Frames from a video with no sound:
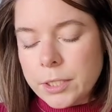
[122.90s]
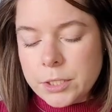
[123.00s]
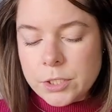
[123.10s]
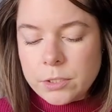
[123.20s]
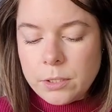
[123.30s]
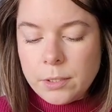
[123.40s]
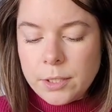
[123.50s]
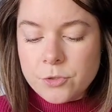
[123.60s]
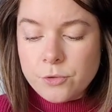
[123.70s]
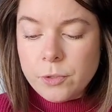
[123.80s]
is
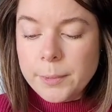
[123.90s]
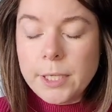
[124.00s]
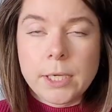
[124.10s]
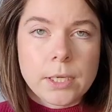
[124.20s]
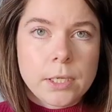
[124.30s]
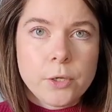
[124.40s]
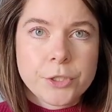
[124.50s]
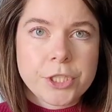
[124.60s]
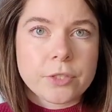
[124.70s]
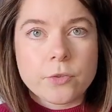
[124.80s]
extremely
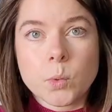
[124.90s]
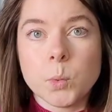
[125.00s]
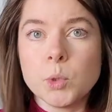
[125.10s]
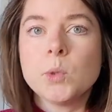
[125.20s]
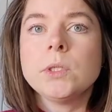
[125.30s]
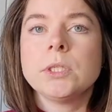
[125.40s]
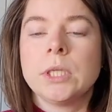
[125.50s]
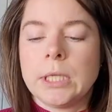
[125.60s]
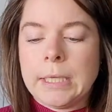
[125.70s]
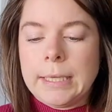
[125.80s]
allergic to wool,
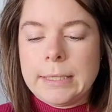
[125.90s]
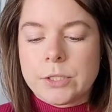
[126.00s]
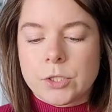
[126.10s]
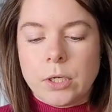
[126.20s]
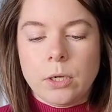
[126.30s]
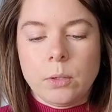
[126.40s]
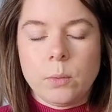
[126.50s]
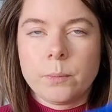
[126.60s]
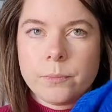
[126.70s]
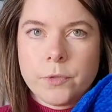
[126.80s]

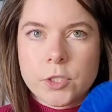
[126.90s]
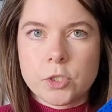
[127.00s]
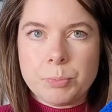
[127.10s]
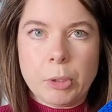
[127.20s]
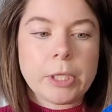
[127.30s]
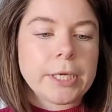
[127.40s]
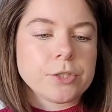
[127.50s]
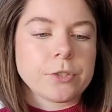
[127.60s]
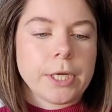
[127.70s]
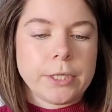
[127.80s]
so this is
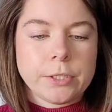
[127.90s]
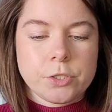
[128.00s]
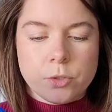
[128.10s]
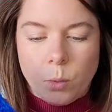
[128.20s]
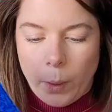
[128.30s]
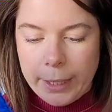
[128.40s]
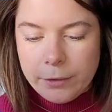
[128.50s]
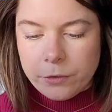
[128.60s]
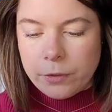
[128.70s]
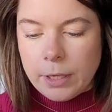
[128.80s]
polyester and it's
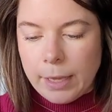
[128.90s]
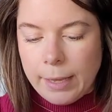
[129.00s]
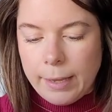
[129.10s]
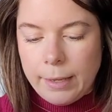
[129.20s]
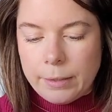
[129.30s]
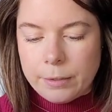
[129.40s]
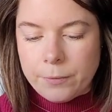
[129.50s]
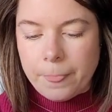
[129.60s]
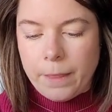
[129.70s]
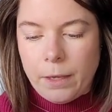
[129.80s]
great. And
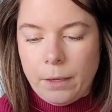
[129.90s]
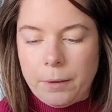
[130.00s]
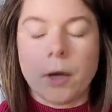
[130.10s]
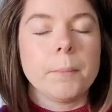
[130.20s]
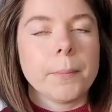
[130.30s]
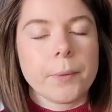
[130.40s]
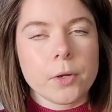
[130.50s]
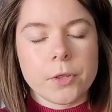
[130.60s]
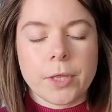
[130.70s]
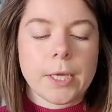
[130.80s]
on my
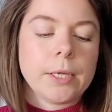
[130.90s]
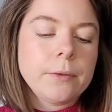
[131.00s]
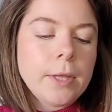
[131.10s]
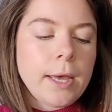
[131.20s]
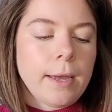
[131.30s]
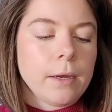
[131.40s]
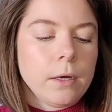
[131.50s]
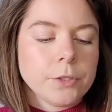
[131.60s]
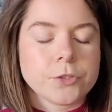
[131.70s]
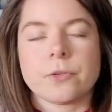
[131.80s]
birthday, I
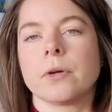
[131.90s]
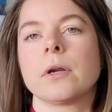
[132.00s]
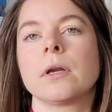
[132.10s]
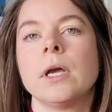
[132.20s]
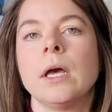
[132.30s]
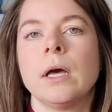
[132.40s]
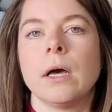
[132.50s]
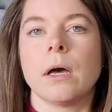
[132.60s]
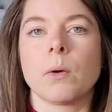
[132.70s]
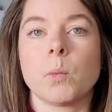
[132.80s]
asked her,
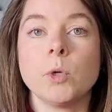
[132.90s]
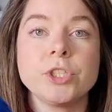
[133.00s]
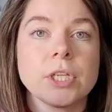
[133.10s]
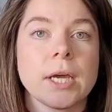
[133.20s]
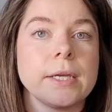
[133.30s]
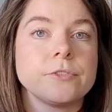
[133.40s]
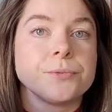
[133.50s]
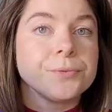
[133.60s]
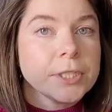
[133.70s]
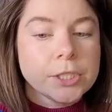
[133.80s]
would you like to
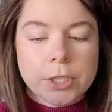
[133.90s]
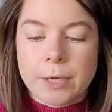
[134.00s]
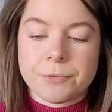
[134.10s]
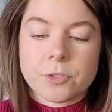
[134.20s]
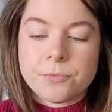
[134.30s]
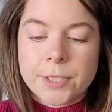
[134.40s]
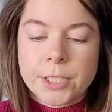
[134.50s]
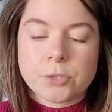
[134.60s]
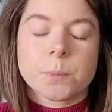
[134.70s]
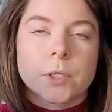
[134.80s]
have this
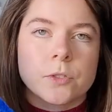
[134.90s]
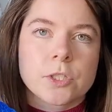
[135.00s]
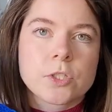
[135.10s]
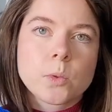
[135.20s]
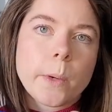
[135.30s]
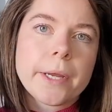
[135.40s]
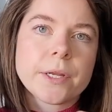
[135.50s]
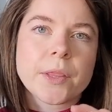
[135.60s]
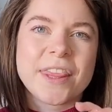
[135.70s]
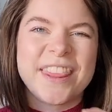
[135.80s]
finished, because it's quite
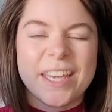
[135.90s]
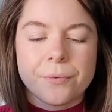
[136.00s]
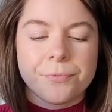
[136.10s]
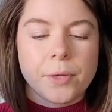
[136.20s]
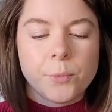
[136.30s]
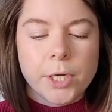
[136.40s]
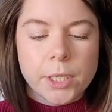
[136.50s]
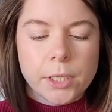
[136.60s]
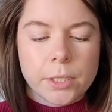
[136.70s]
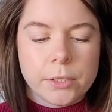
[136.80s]
a thick
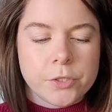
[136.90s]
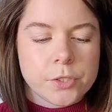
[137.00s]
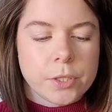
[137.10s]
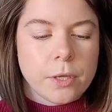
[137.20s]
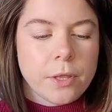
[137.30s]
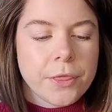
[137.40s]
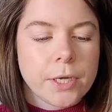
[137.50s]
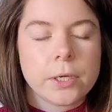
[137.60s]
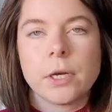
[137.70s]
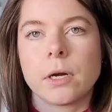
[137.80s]
fabric, it's a
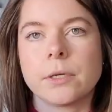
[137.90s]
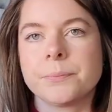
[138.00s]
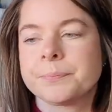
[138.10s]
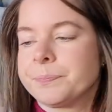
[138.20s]
thicker yarn.